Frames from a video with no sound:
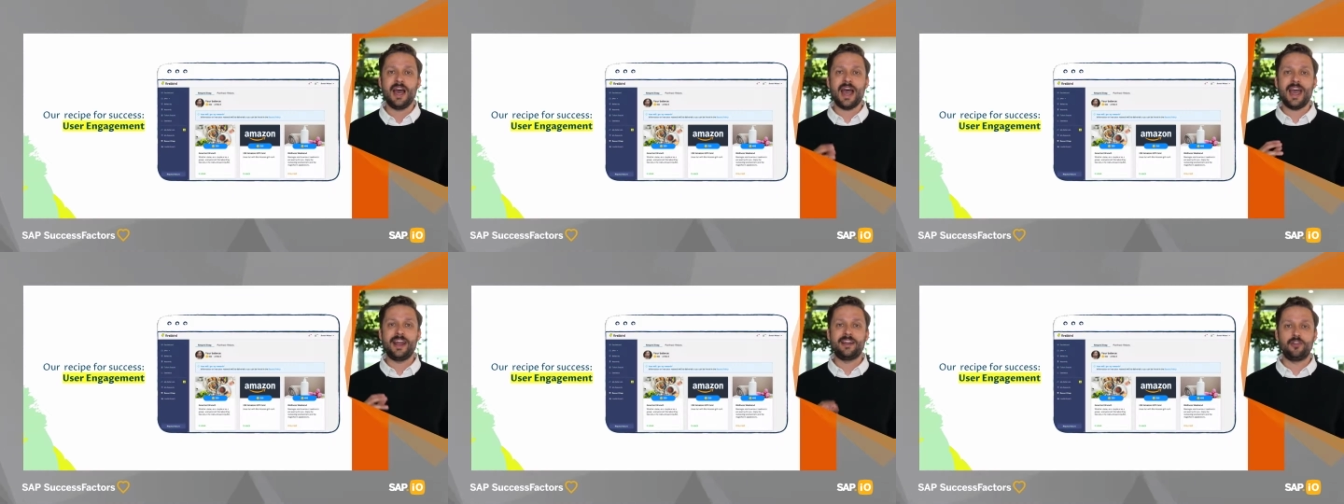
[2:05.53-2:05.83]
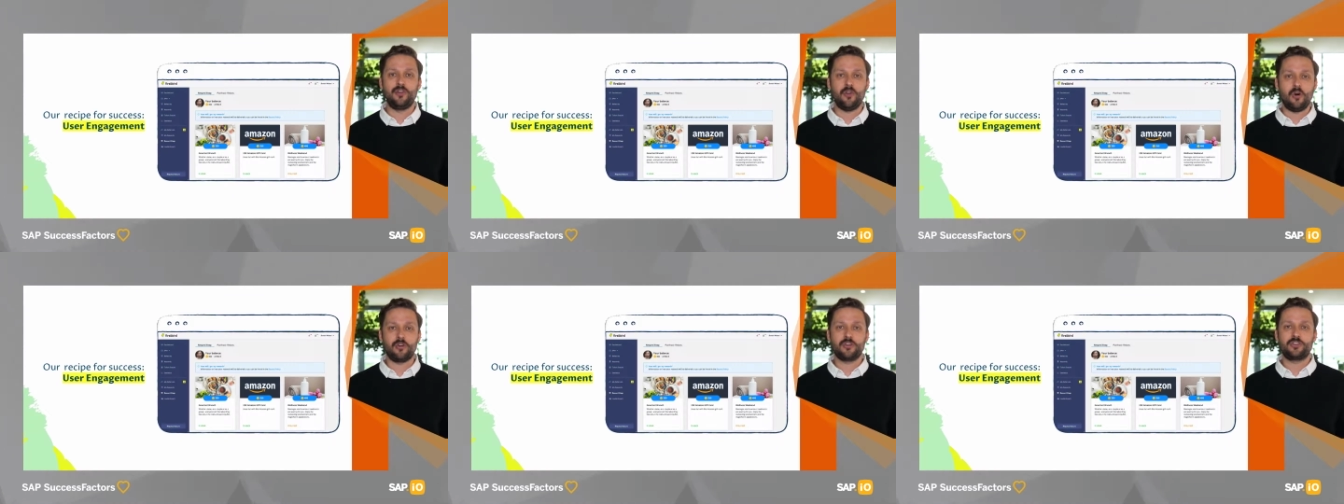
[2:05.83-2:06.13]
and
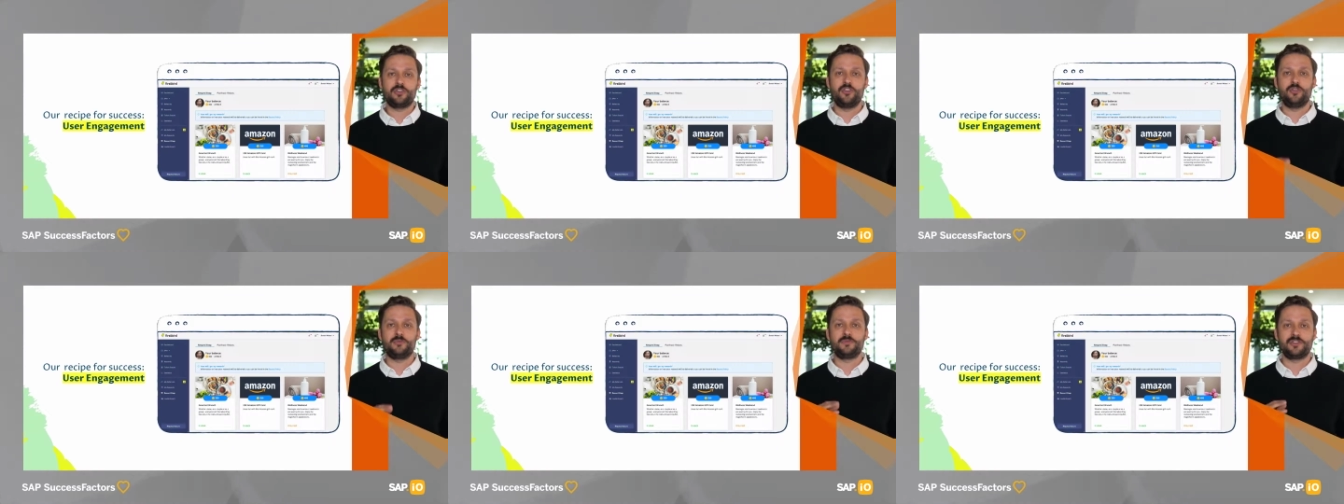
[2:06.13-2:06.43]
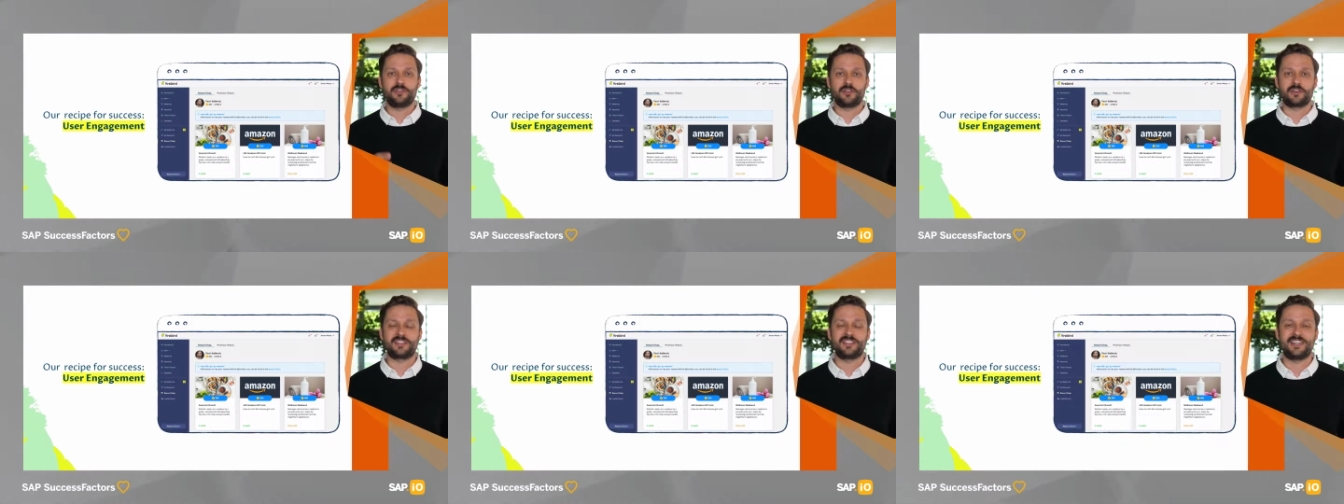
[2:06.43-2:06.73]
long-term
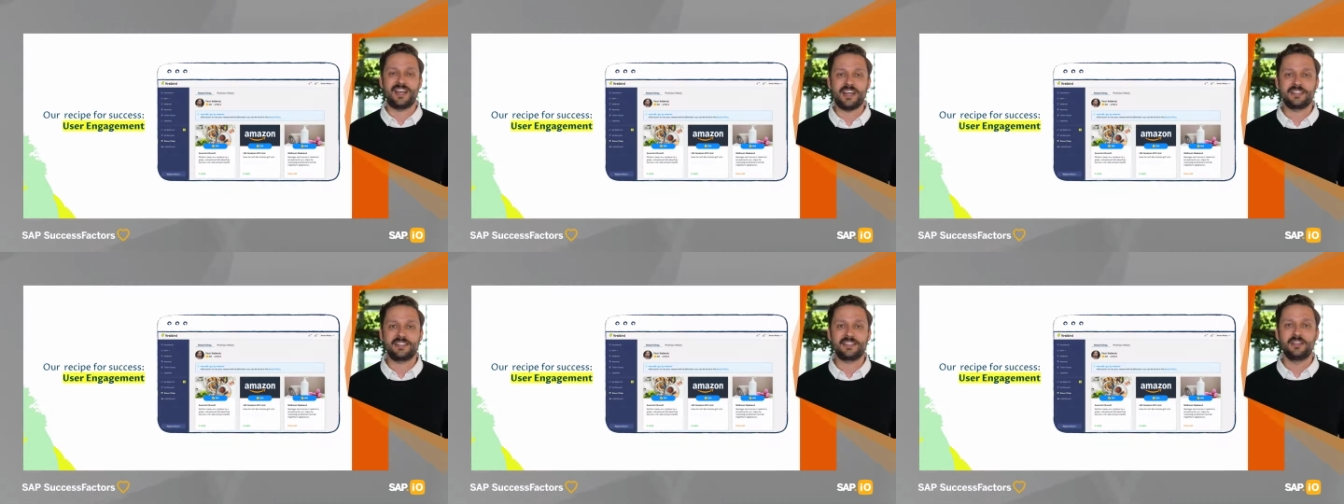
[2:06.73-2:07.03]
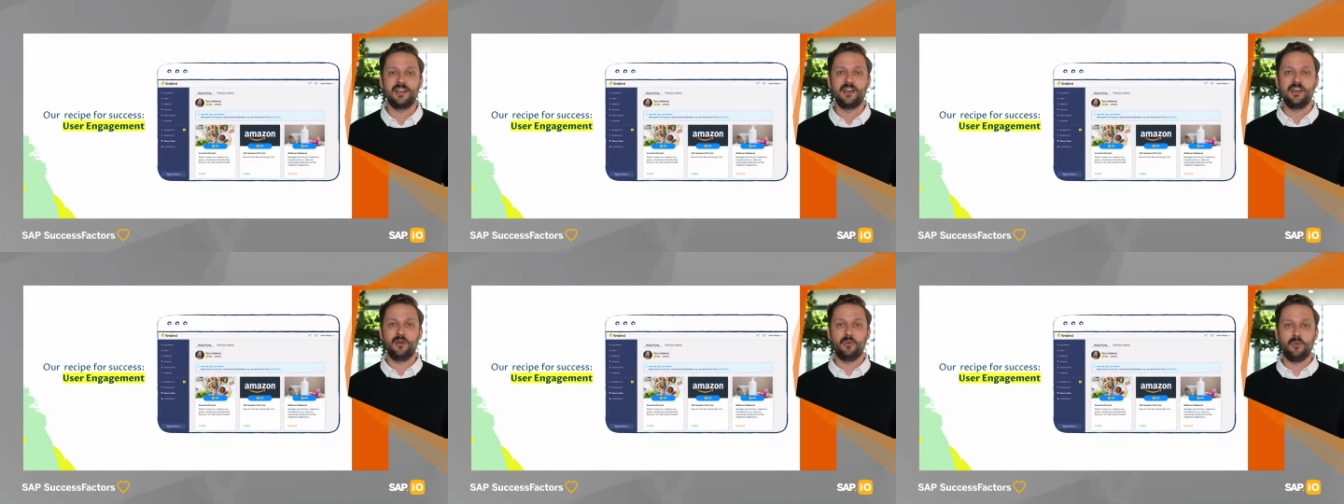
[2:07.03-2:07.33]

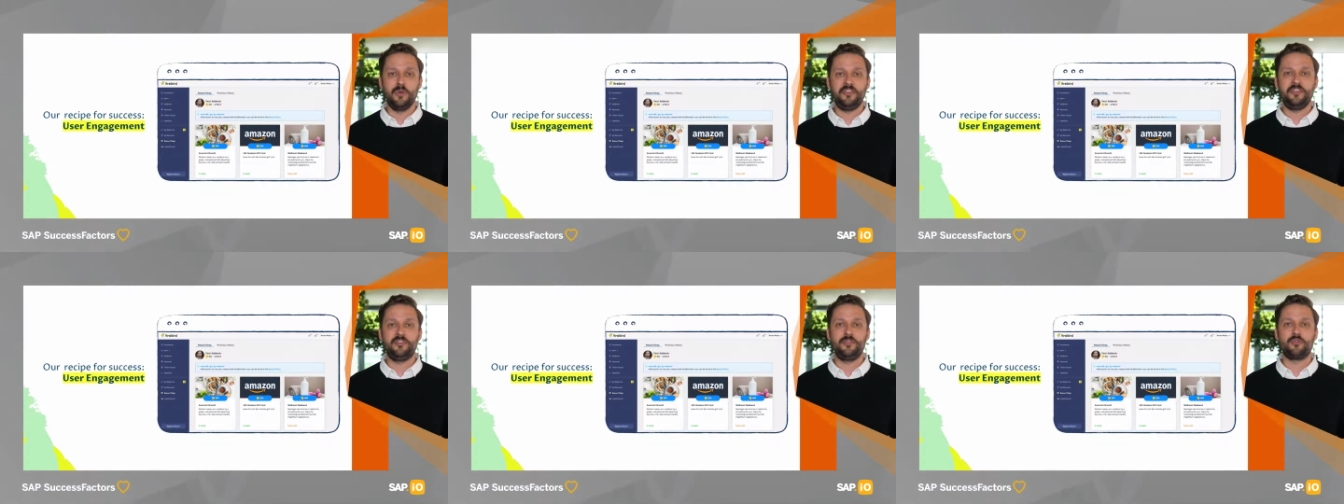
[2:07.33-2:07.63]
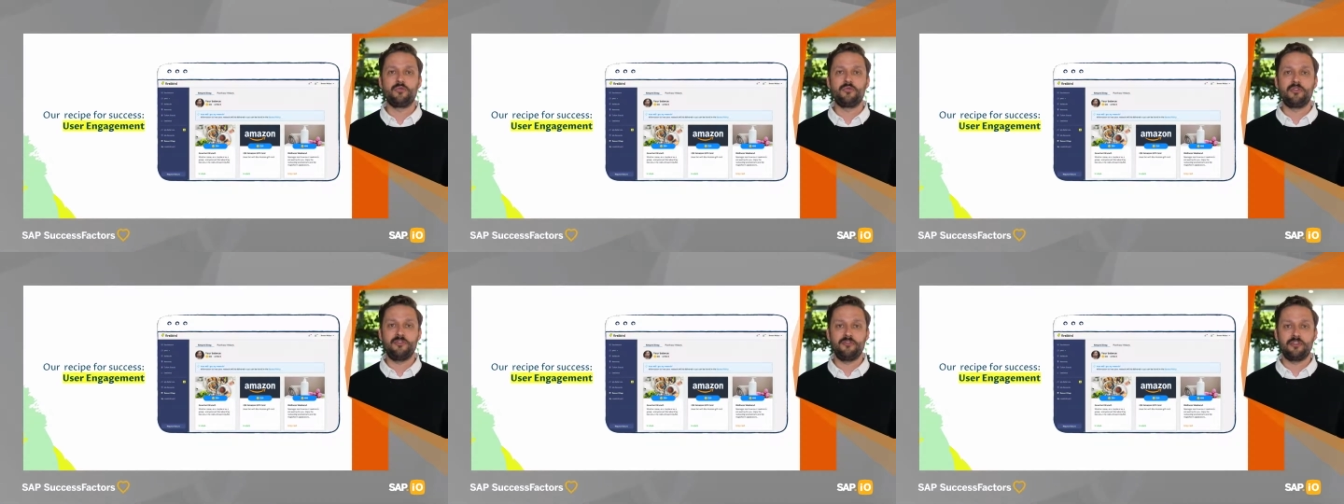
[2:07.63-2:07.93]
success with
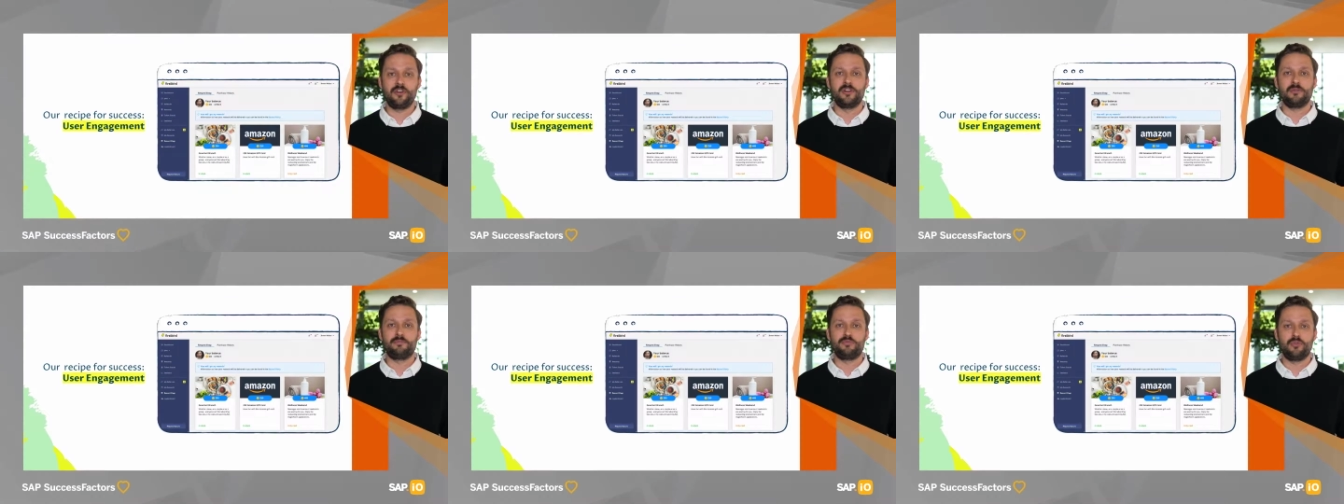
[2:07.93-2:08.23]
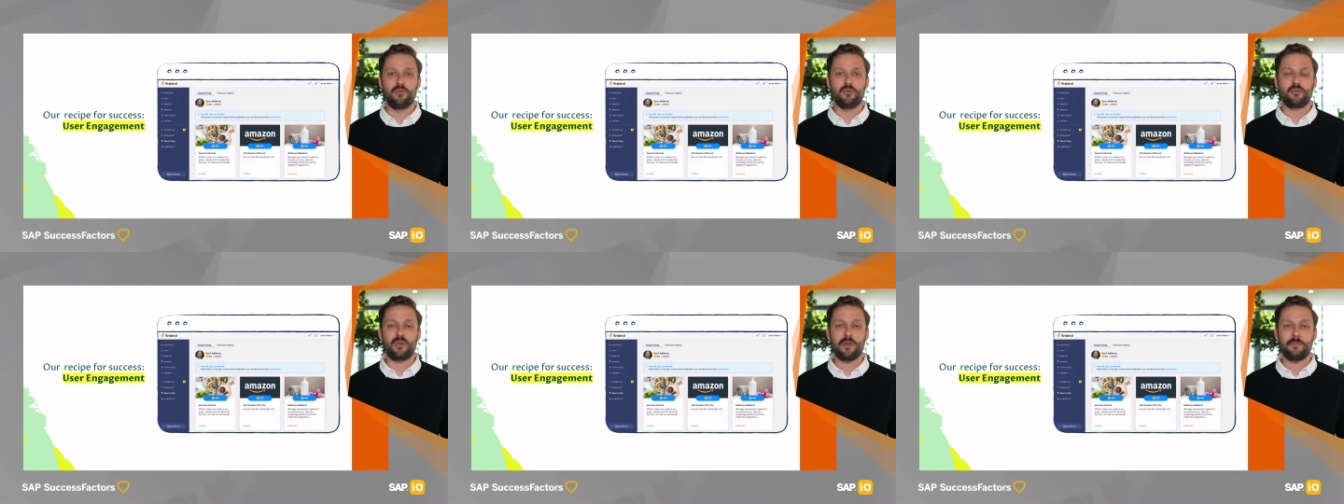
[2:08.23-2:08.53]
your referral
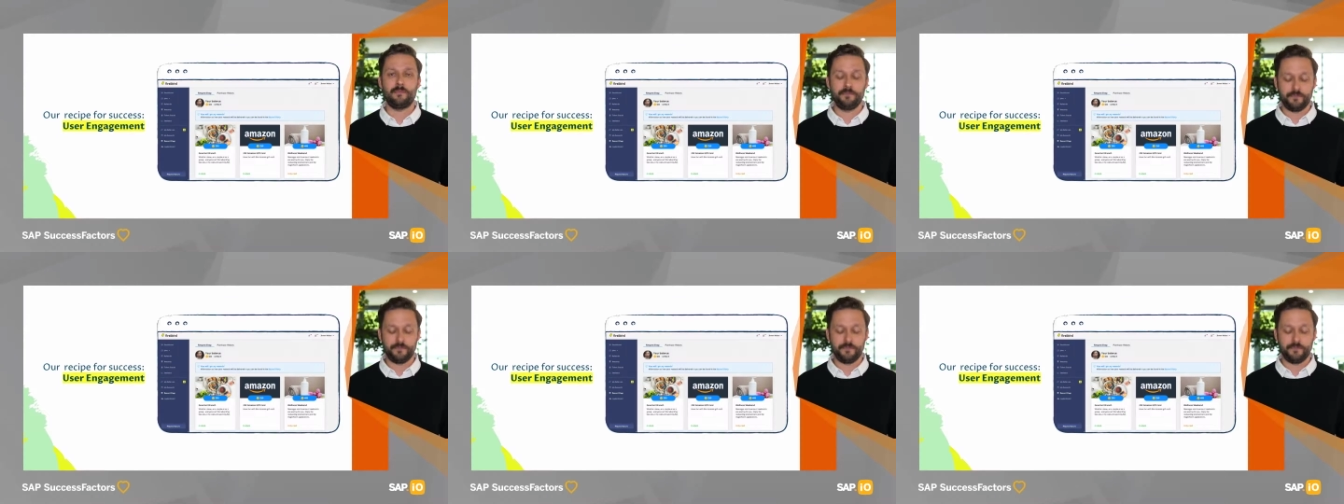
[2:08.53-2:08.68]
program.